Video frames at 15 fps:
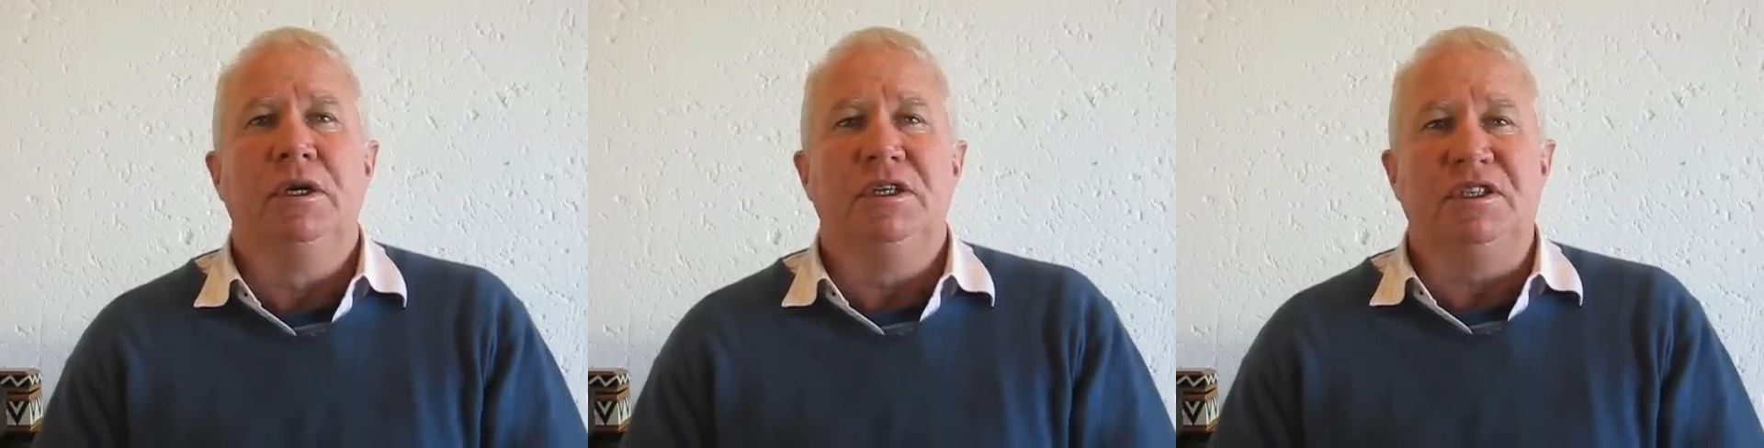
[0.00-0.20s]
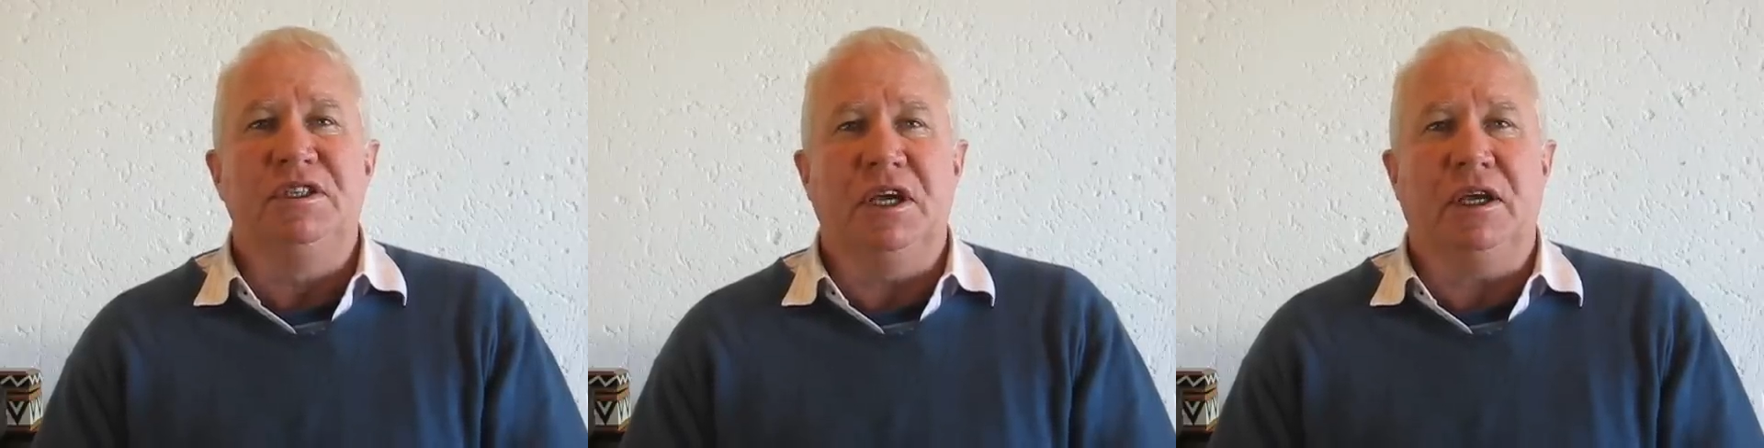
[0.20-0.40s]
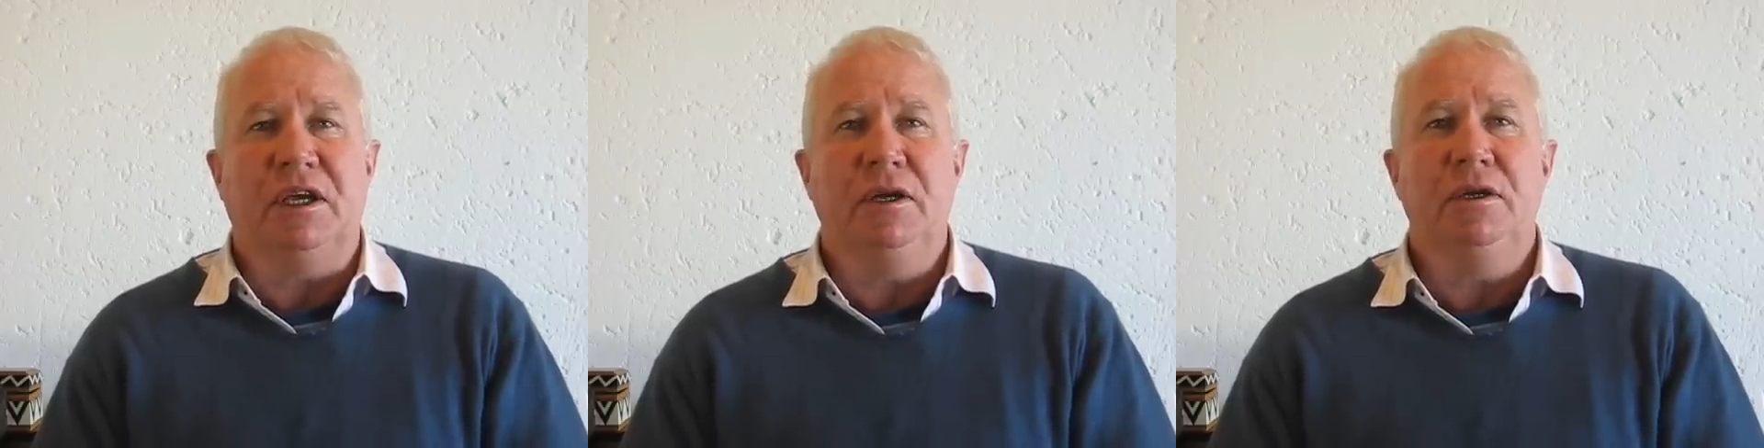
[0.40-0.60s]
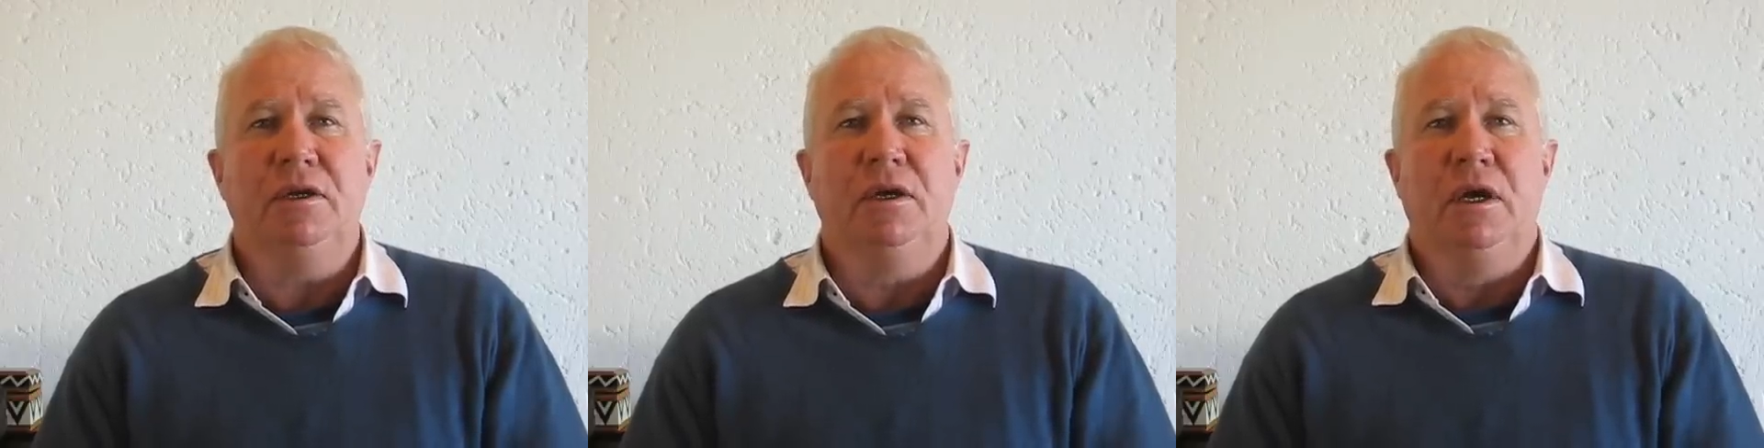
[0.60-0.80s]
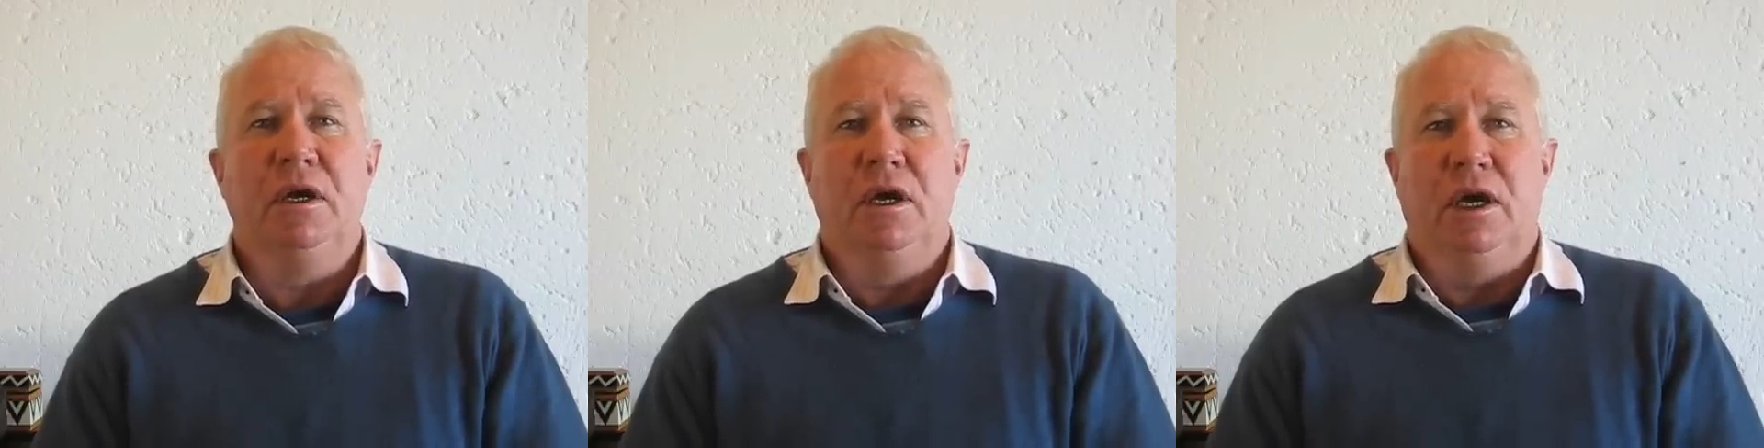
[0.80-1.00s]
Second,
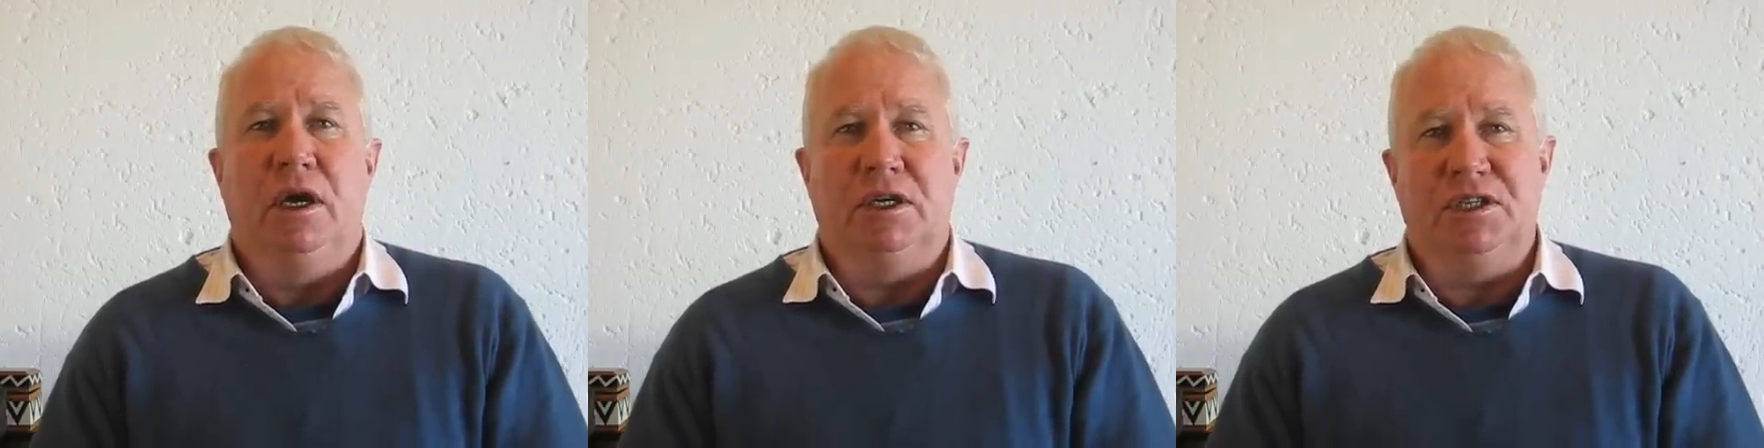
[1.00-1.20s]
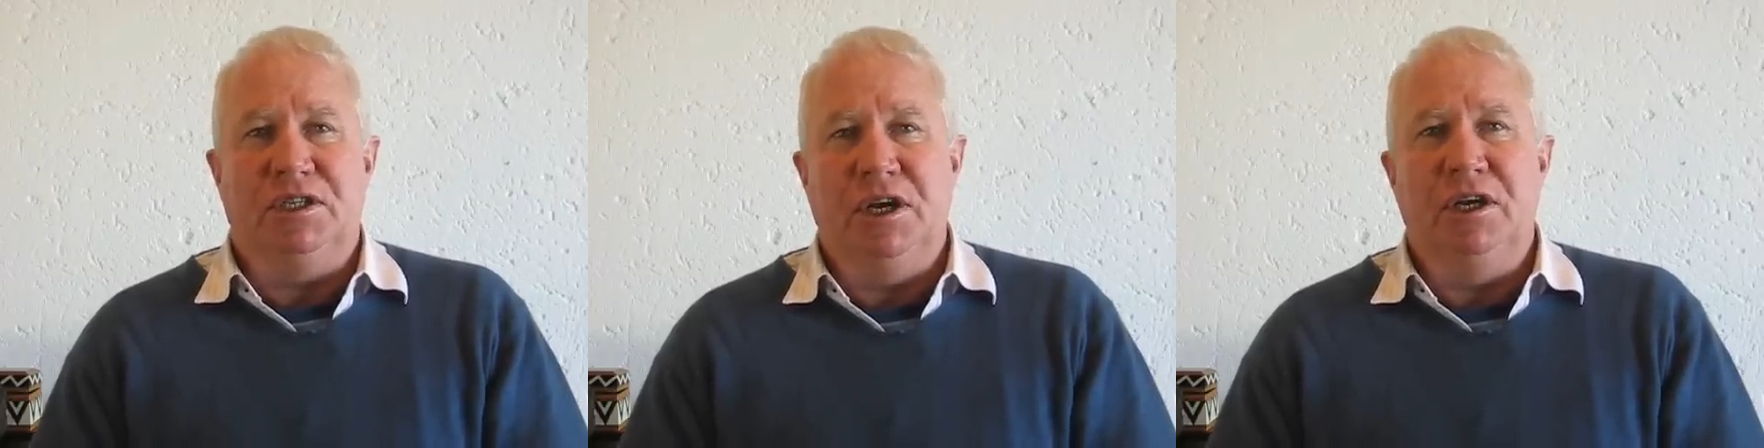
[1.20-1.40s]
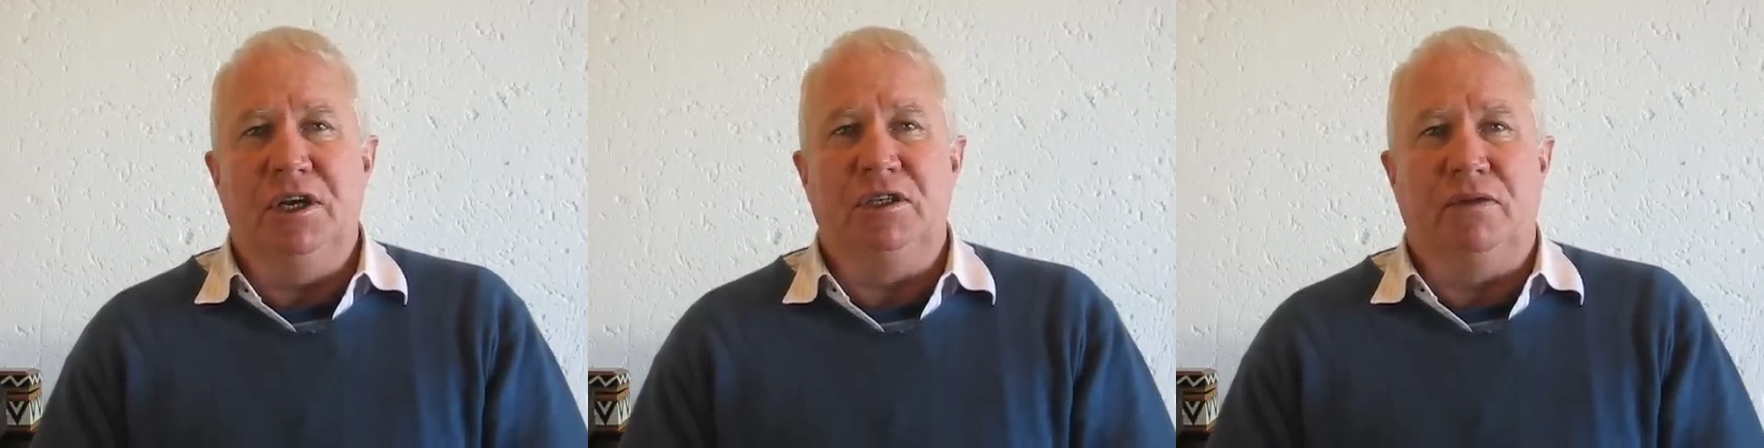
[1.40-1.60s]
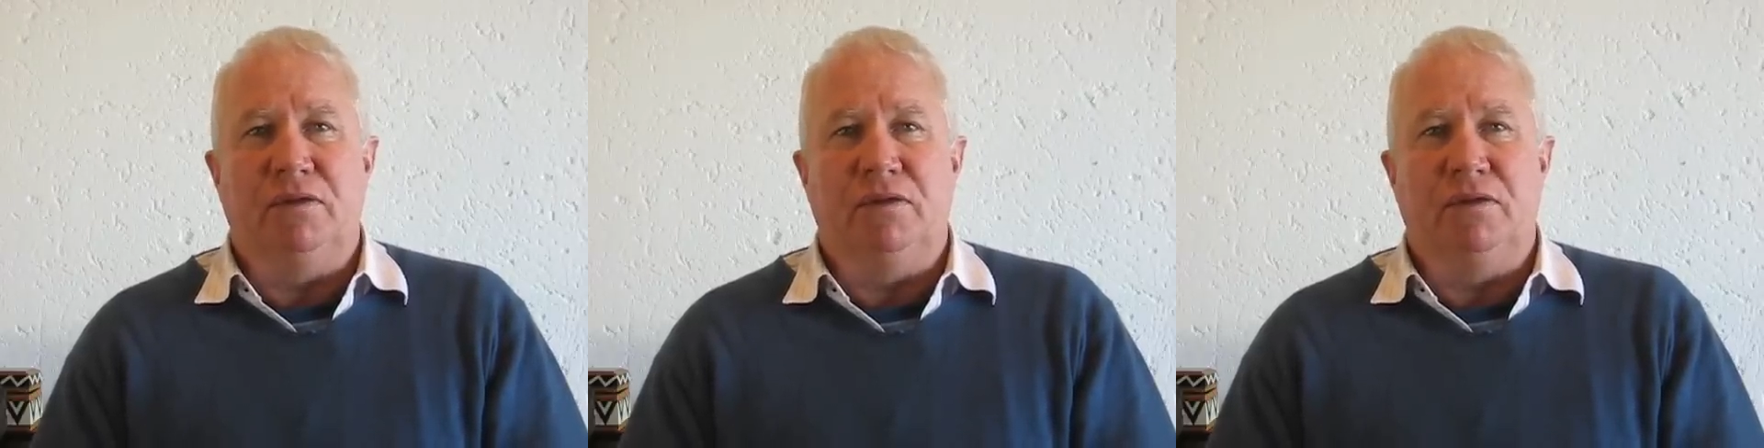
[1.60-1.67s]
a series